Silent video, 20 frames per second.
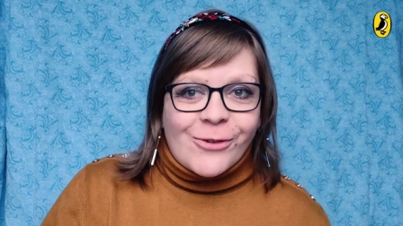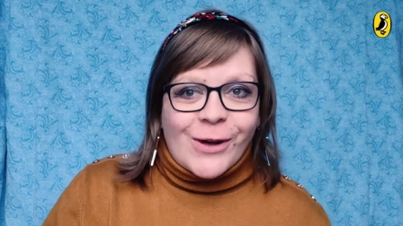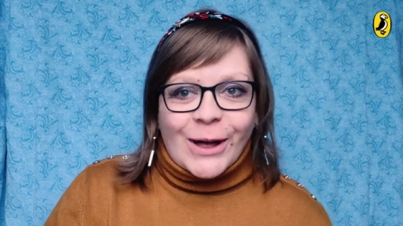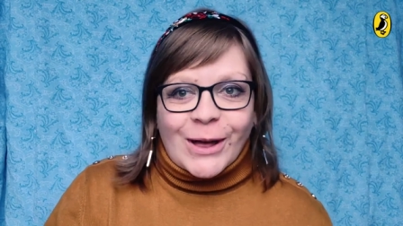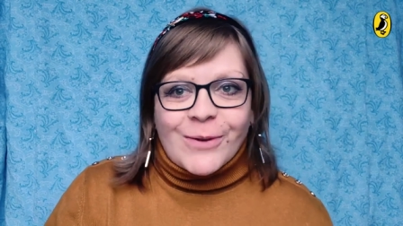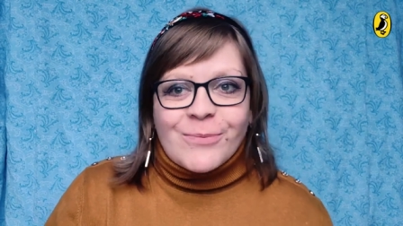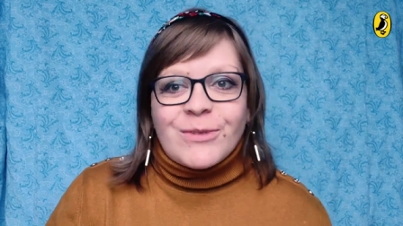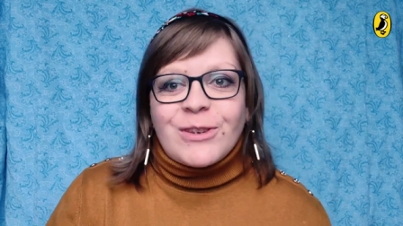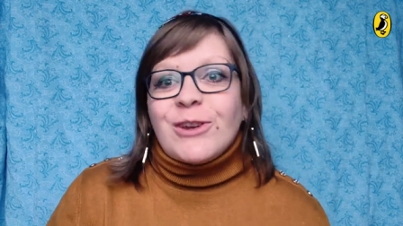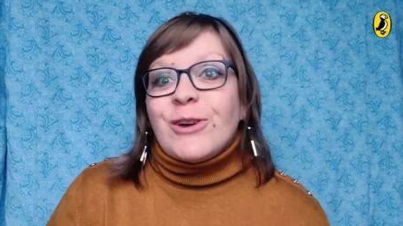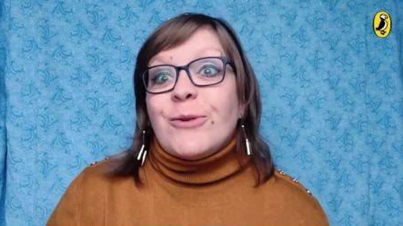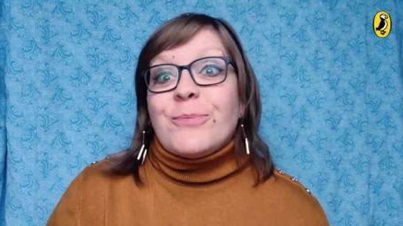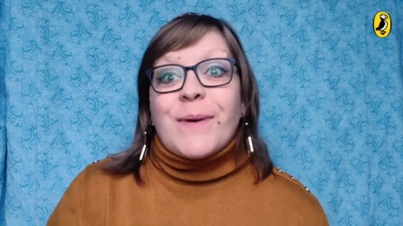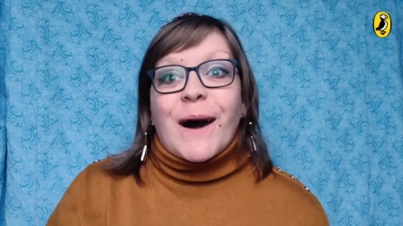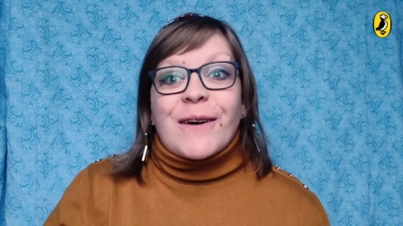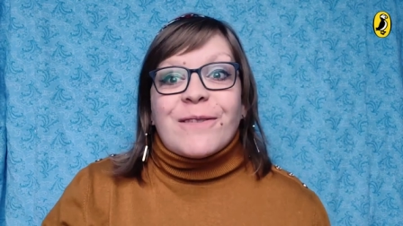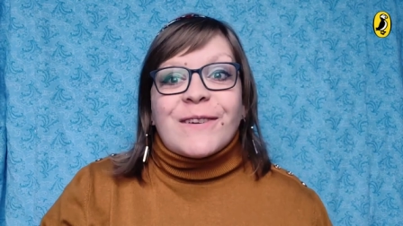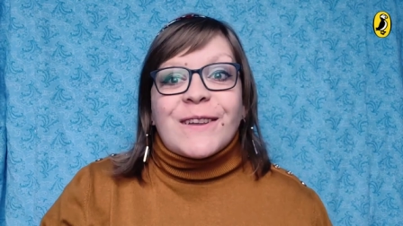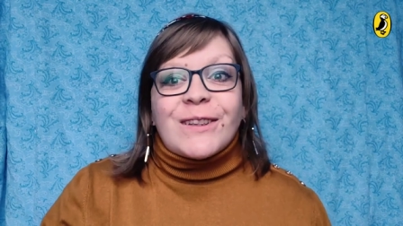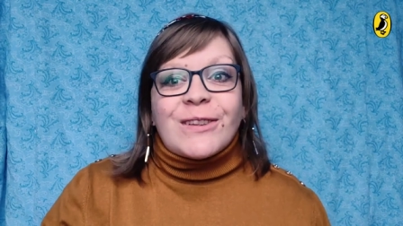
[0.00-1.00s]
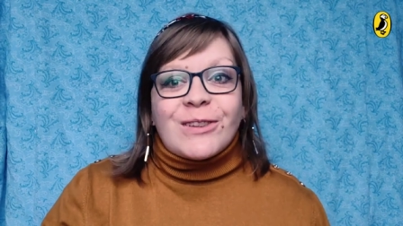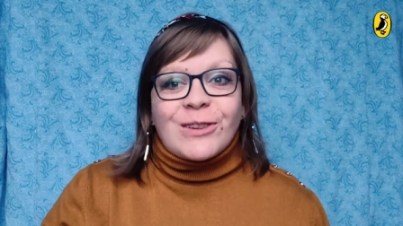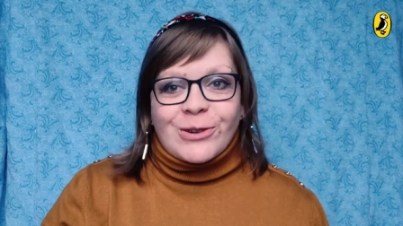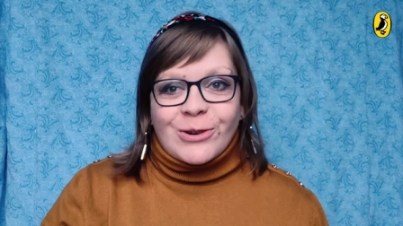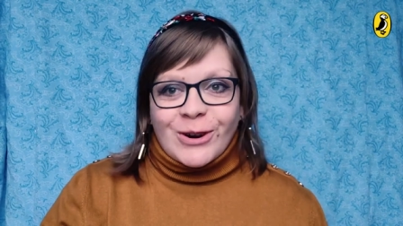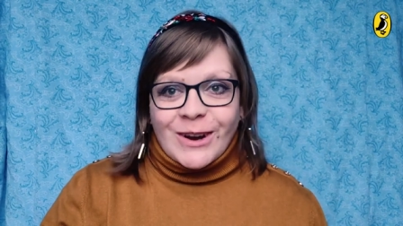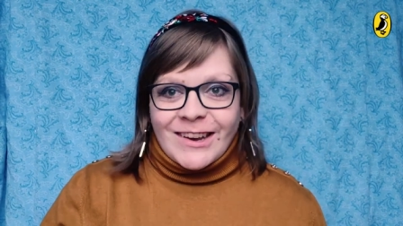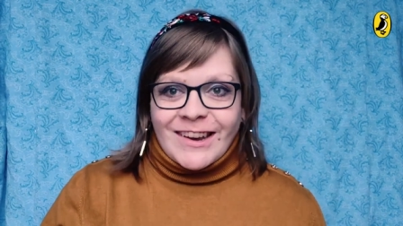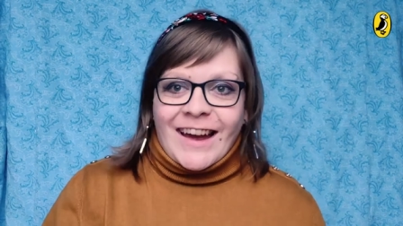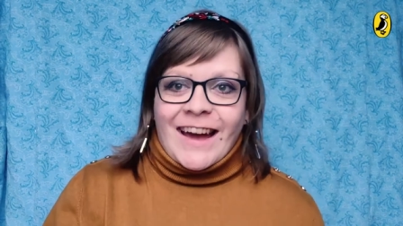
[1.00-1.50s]
Welcome to Puffin
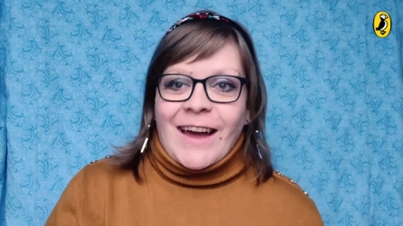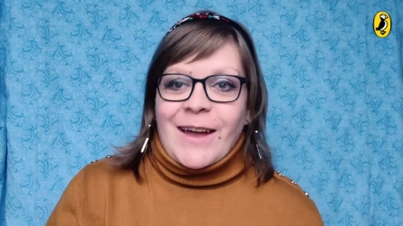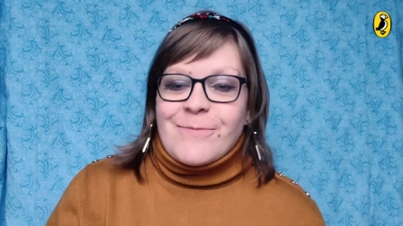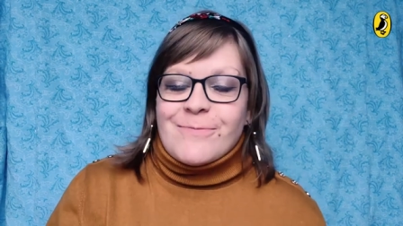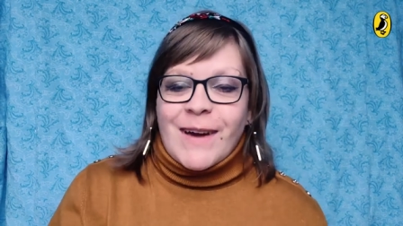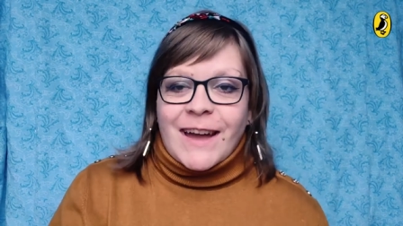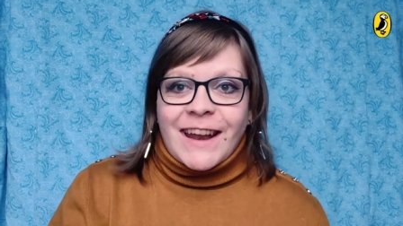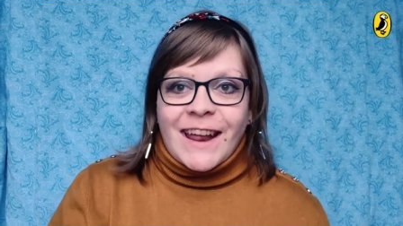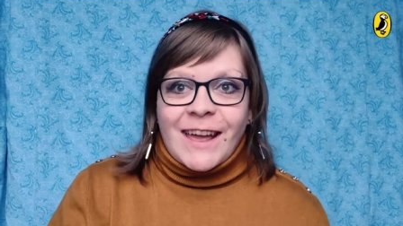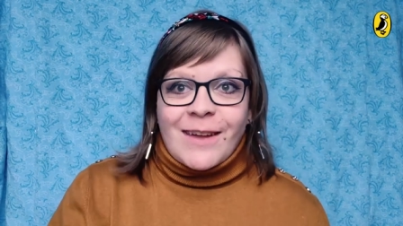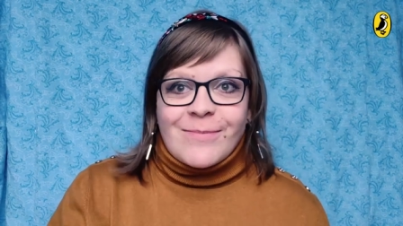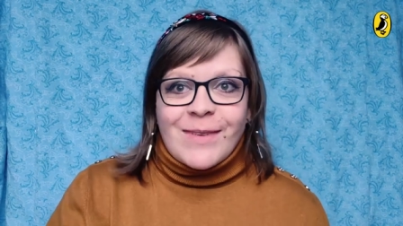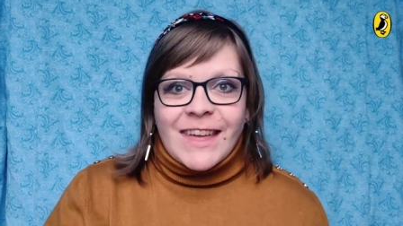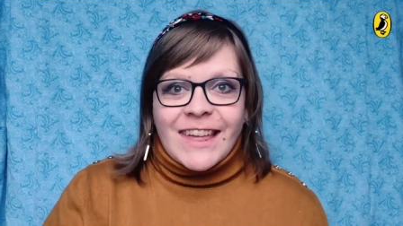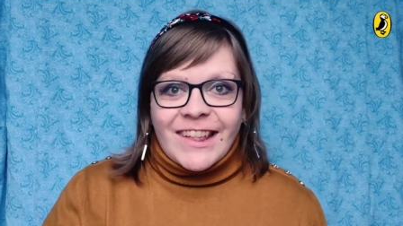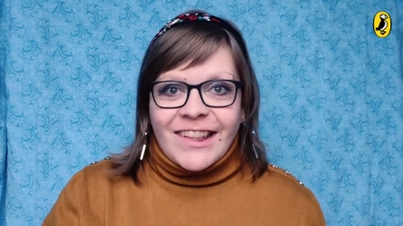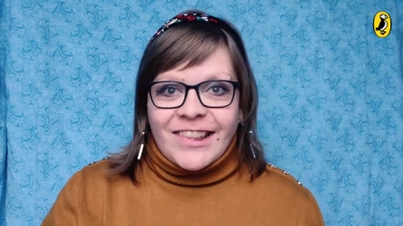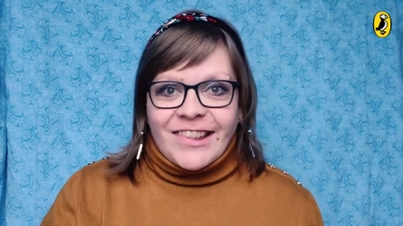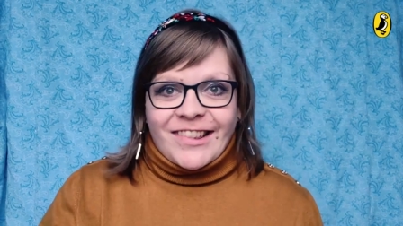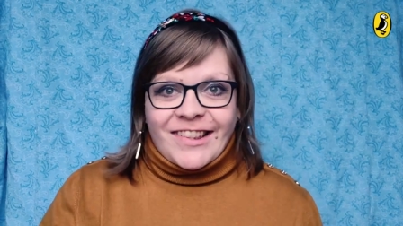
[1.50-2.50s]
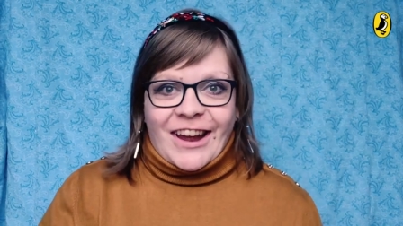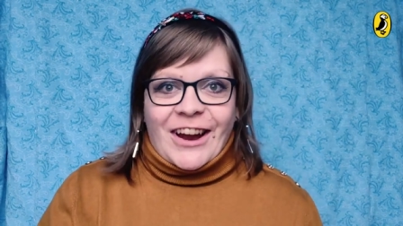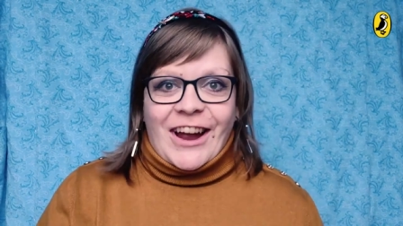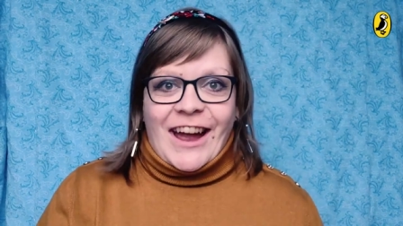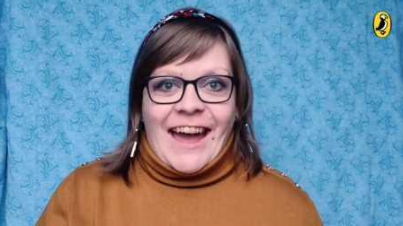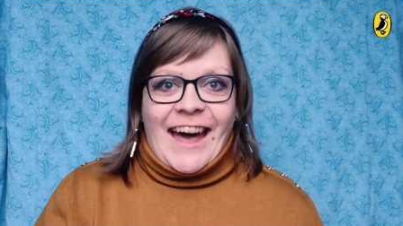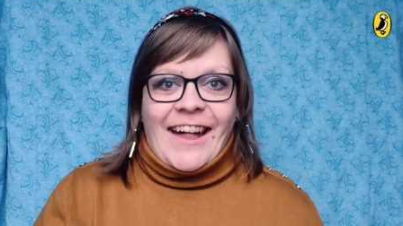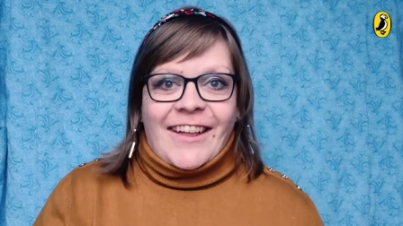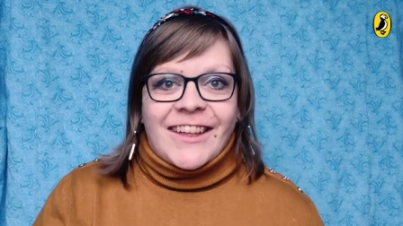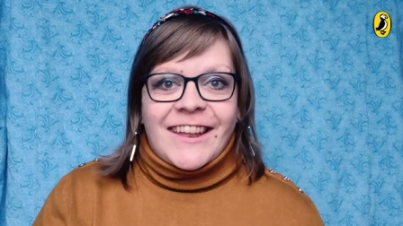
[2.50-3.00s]
Storytime. My name is
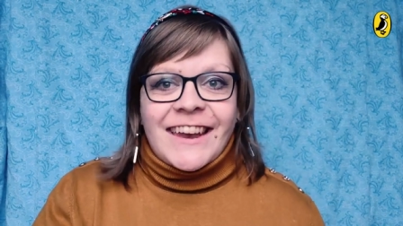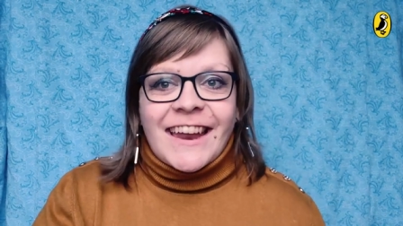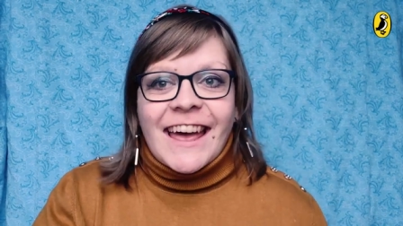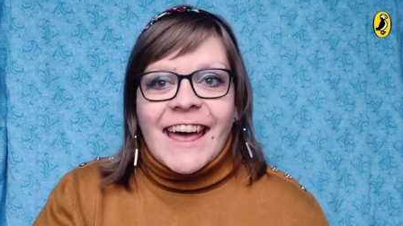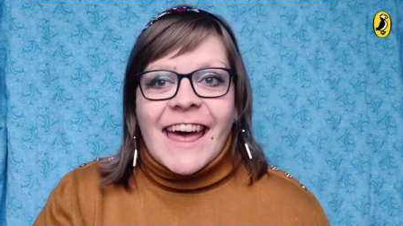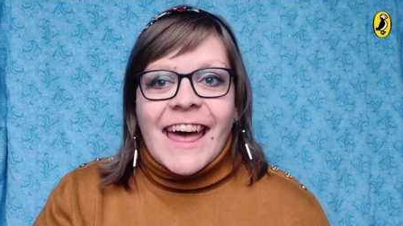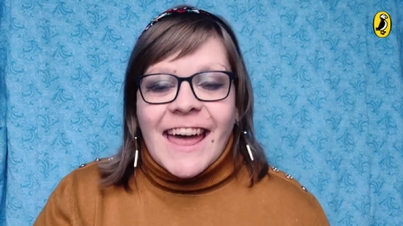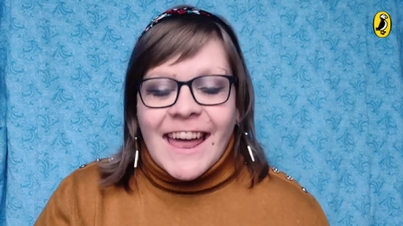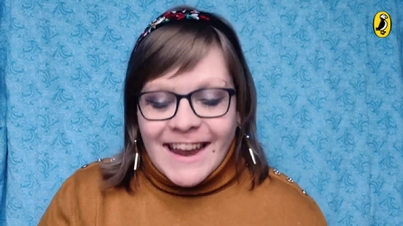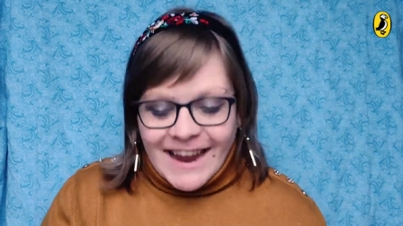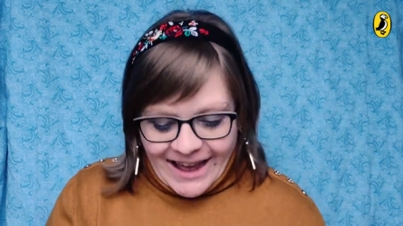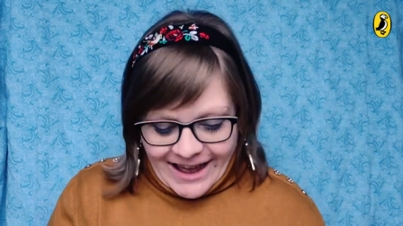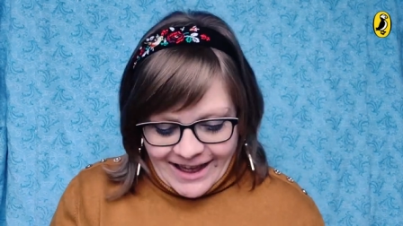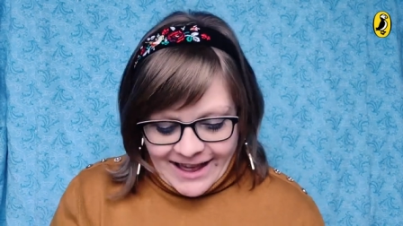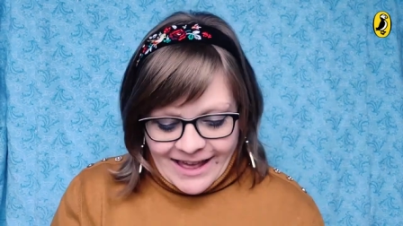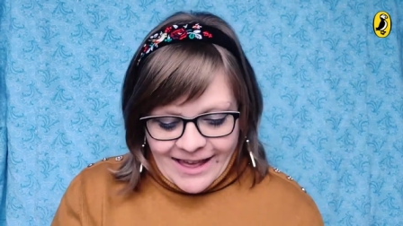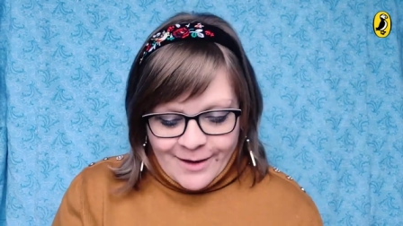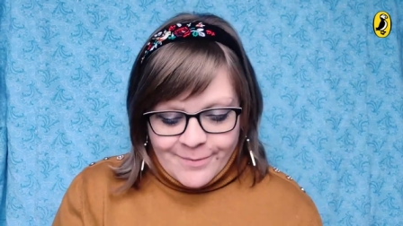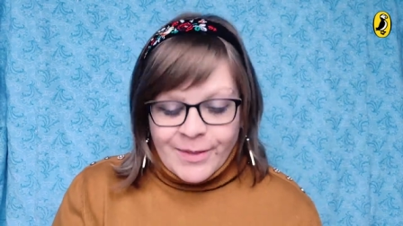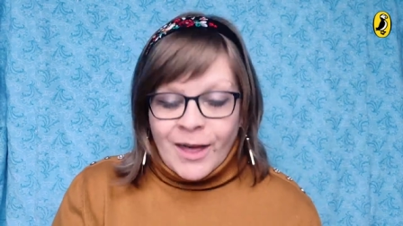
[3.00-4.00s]
Sarah Allen, and I